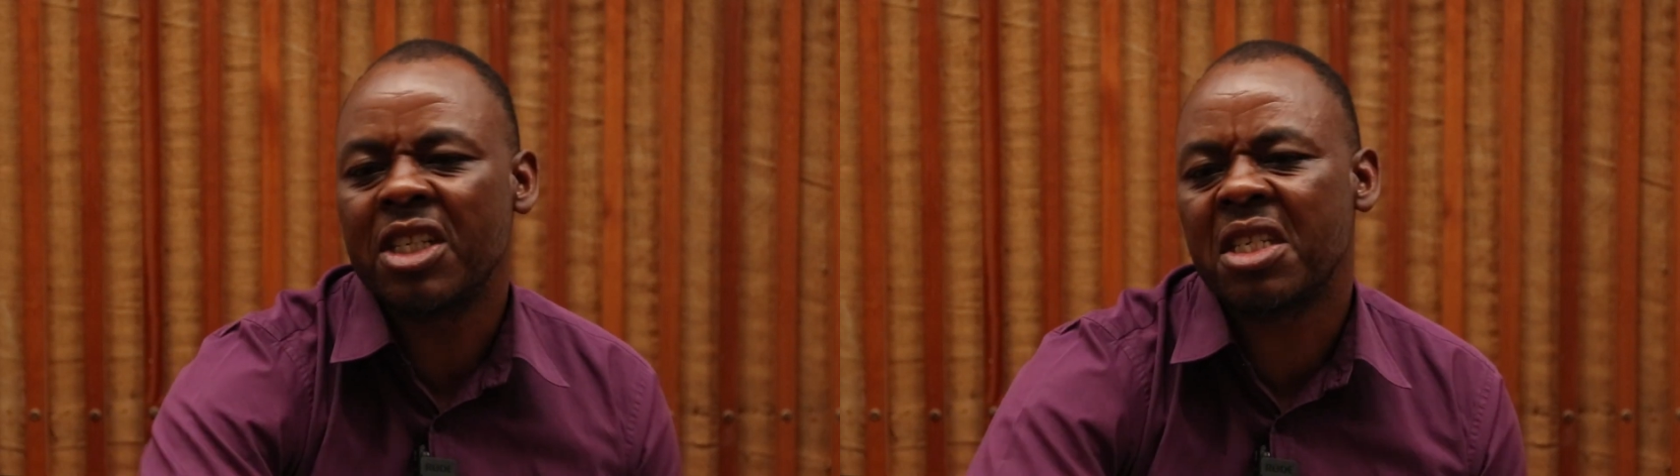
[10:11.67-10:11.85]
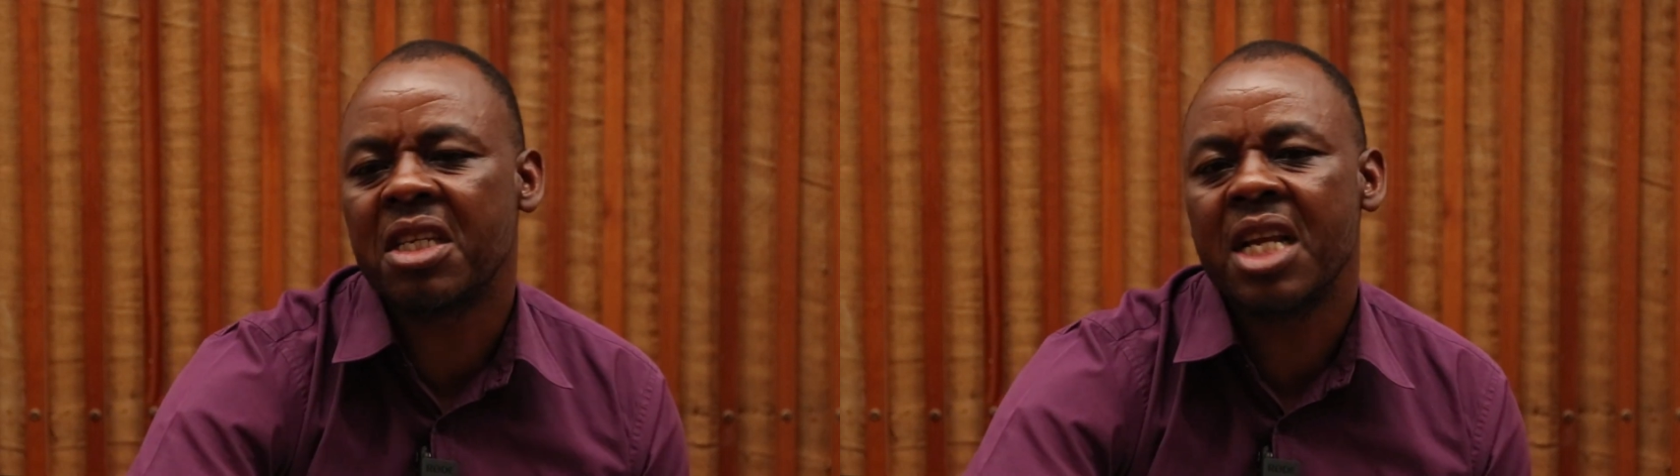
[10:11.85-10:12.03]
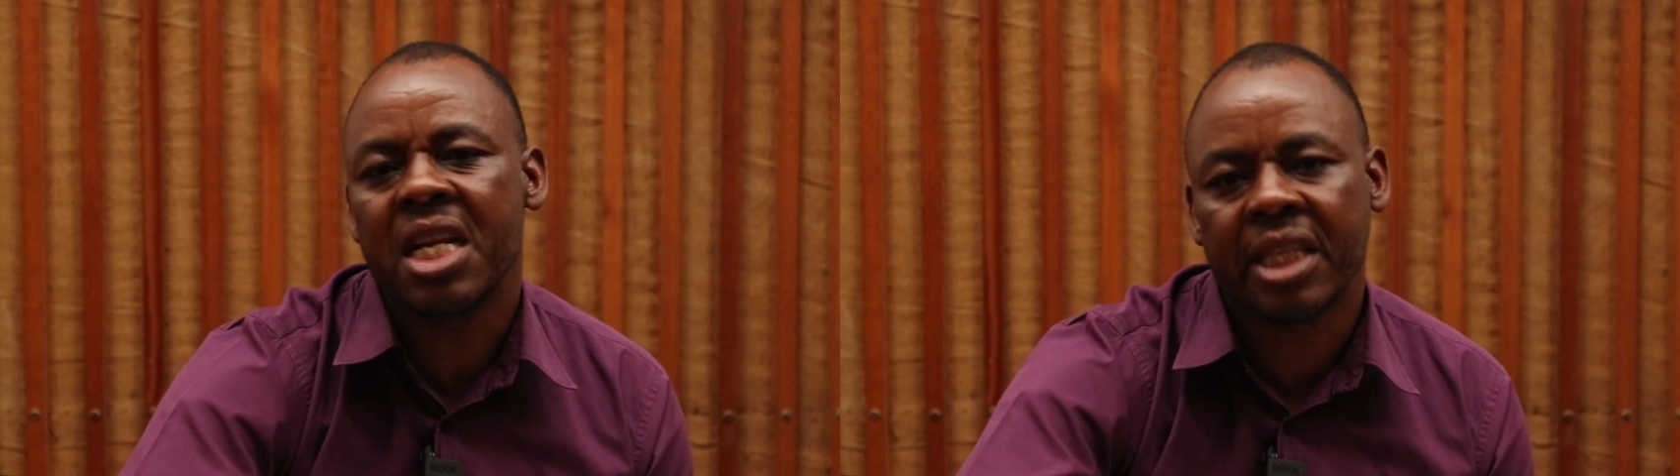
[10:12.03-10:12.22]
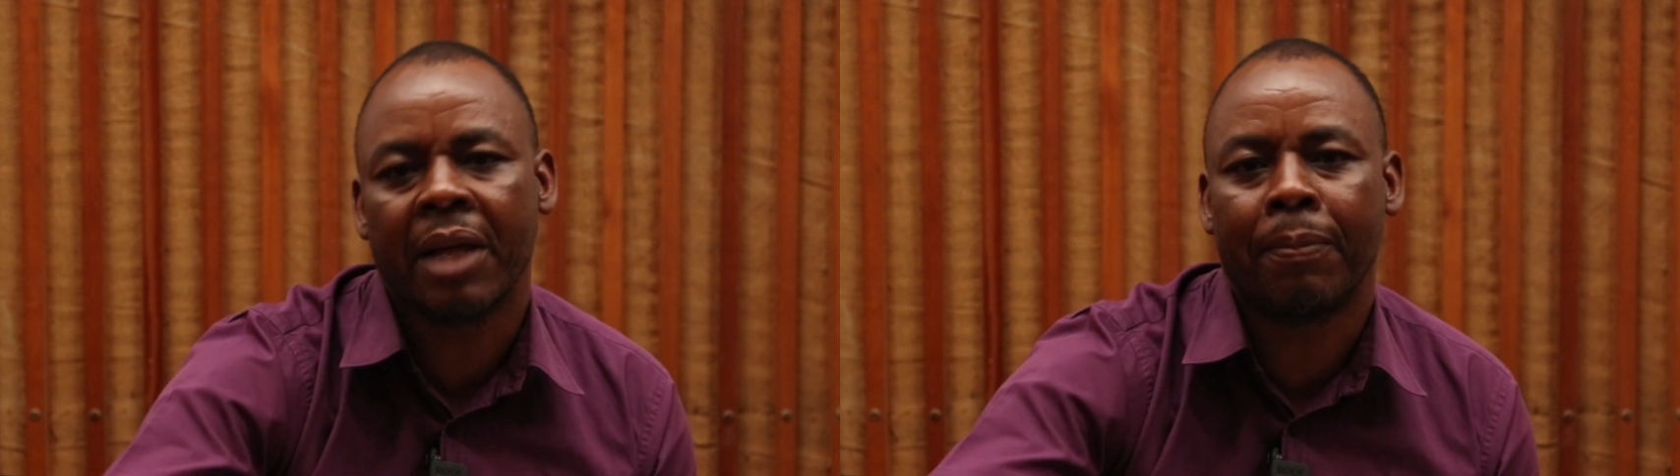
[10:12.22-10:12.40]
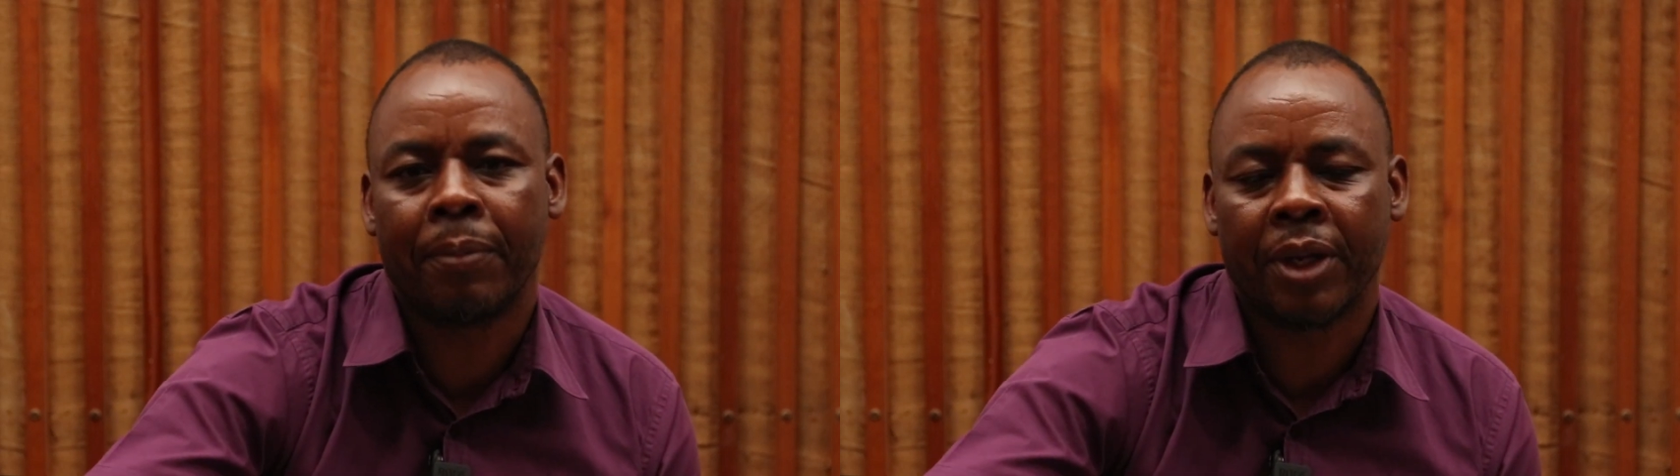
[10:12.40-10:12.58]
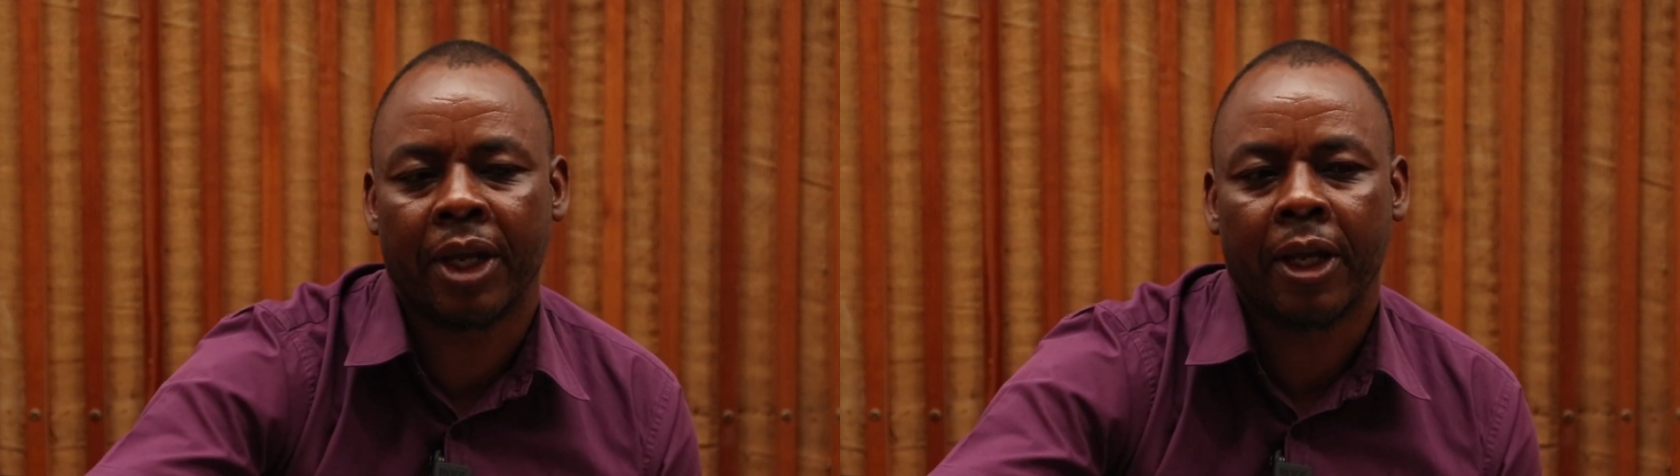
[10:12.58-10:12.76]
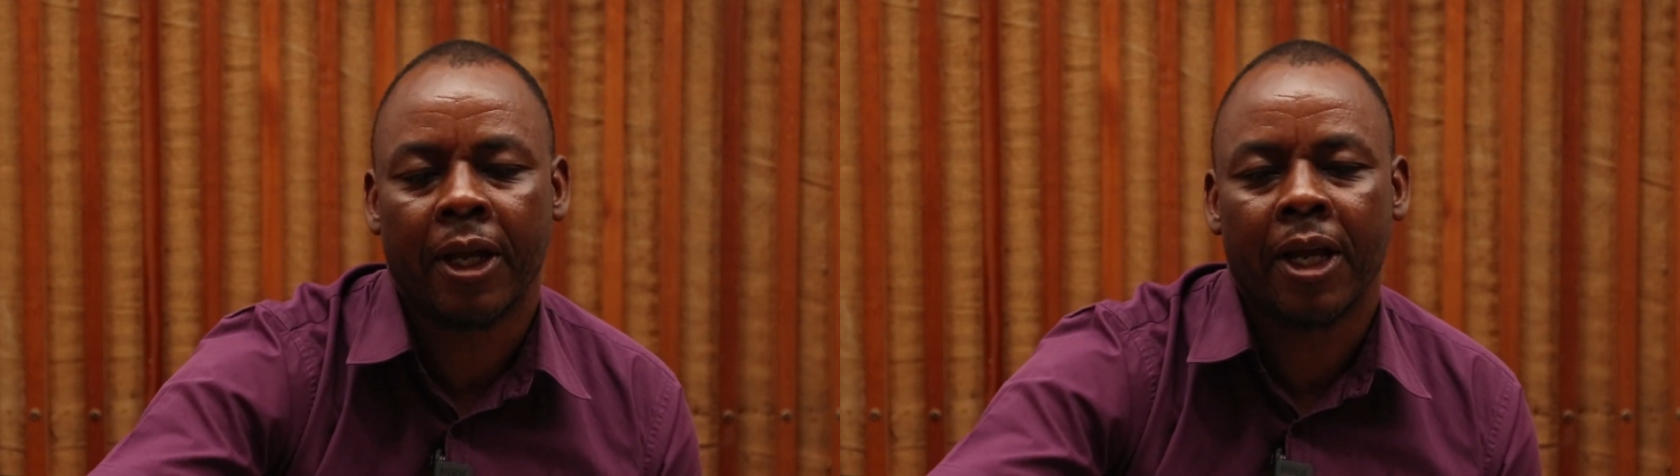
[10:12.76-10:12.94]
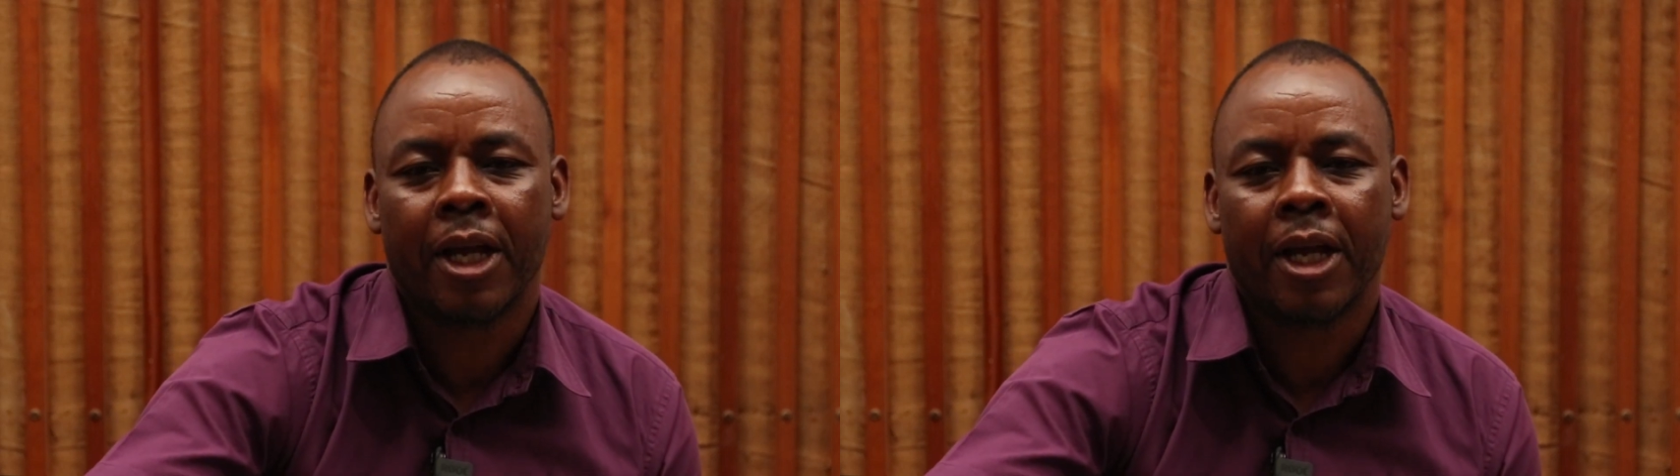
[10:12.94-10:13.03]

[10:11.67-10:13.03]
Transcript: Just let them be,